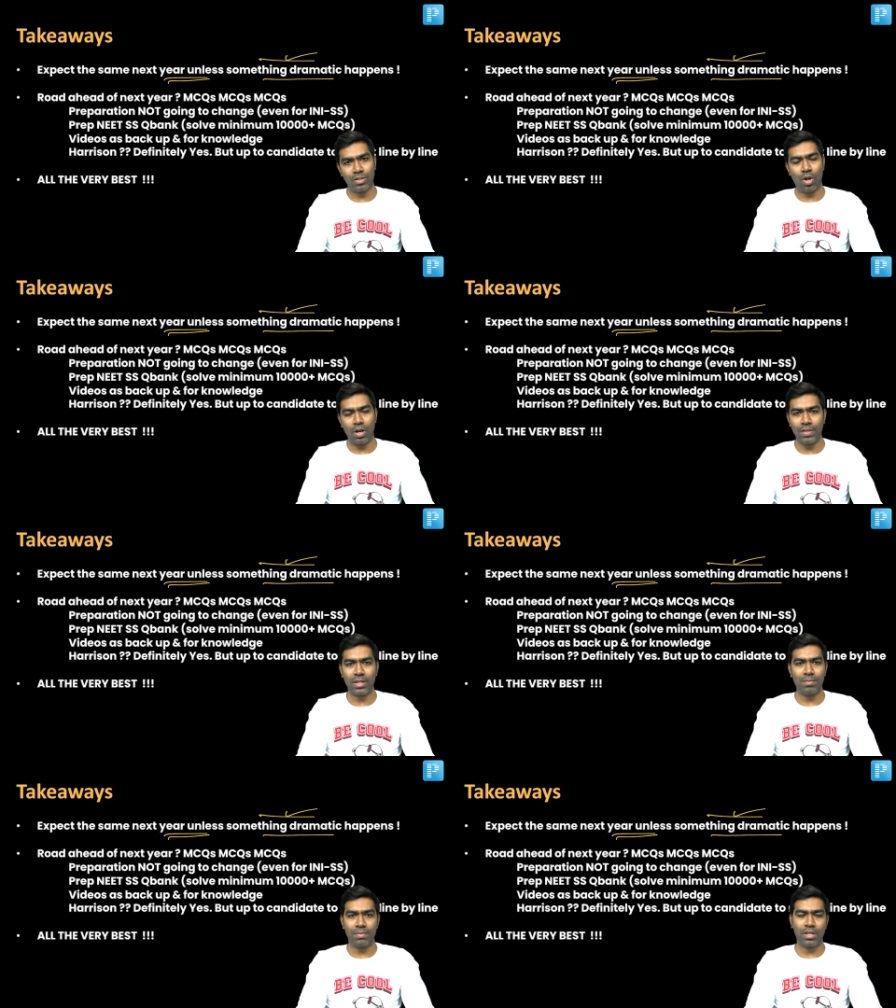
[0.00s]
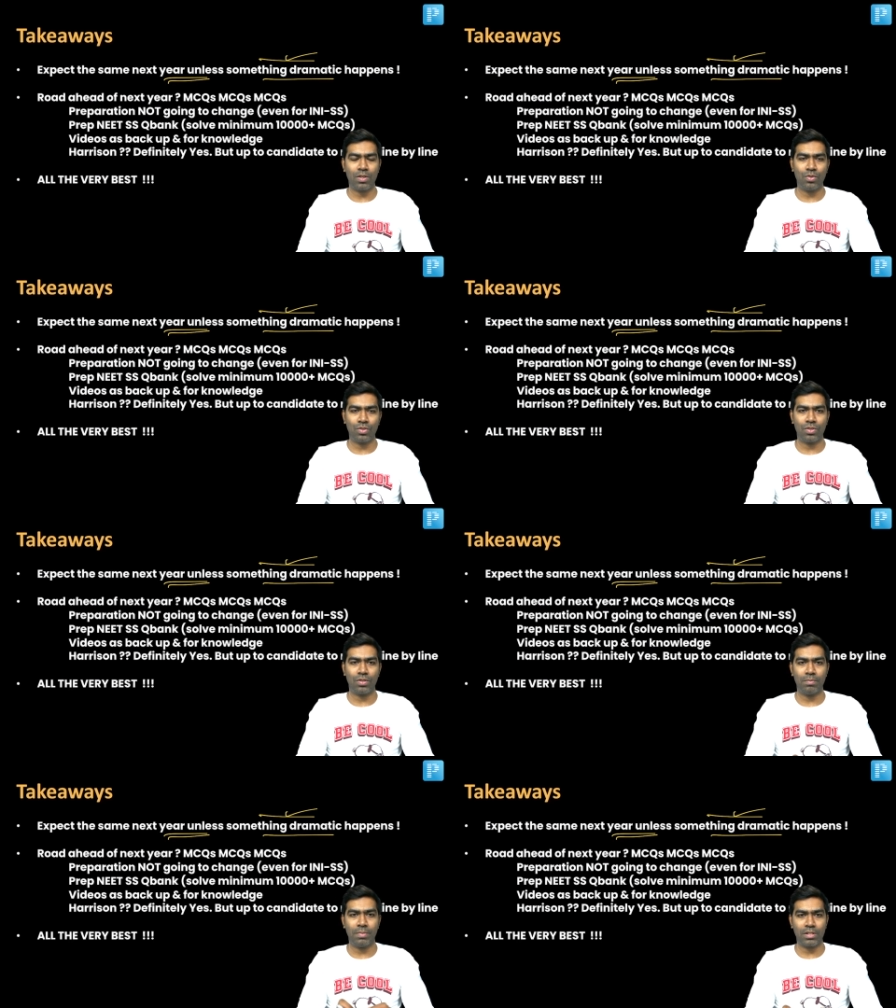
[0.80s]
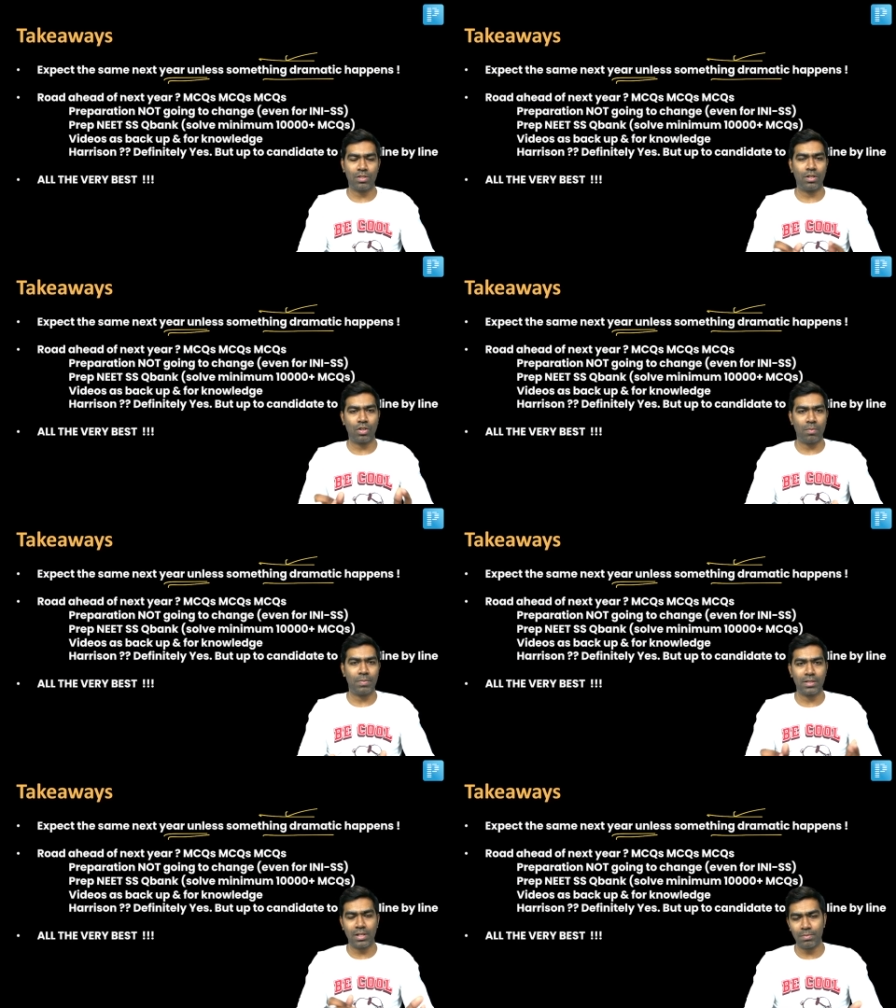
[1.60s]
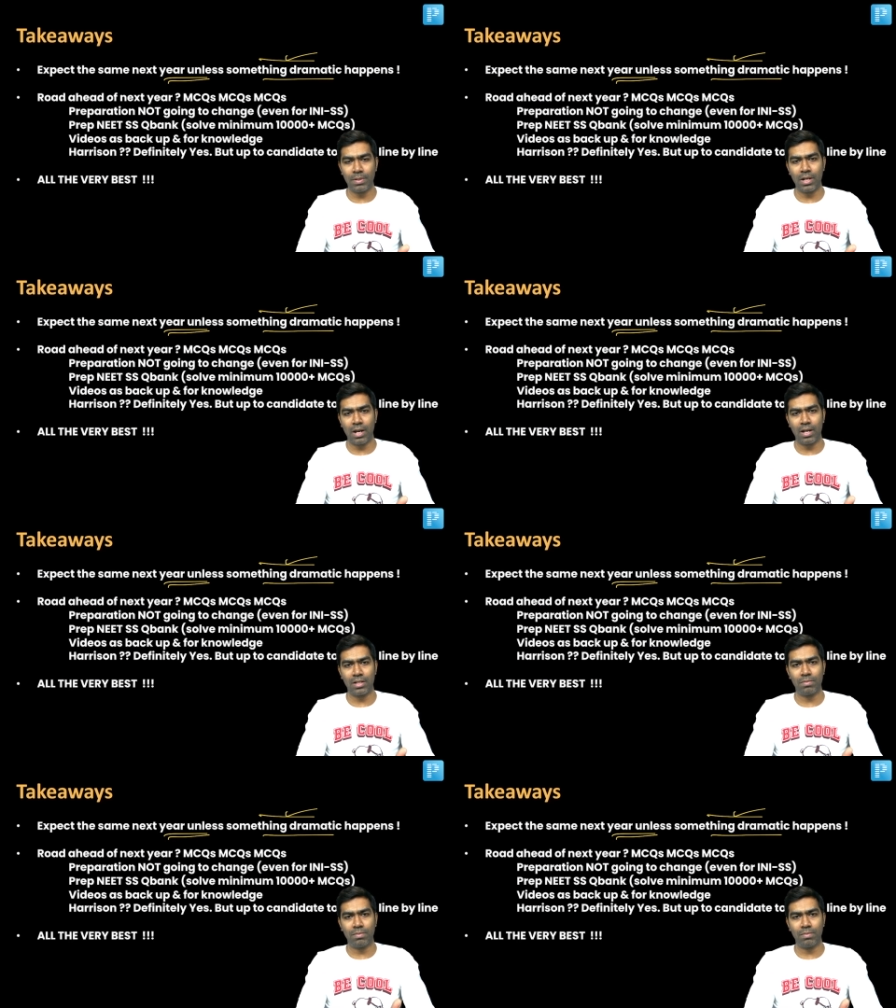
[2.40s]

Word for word: solving the MCQs based on the topics that's been asked.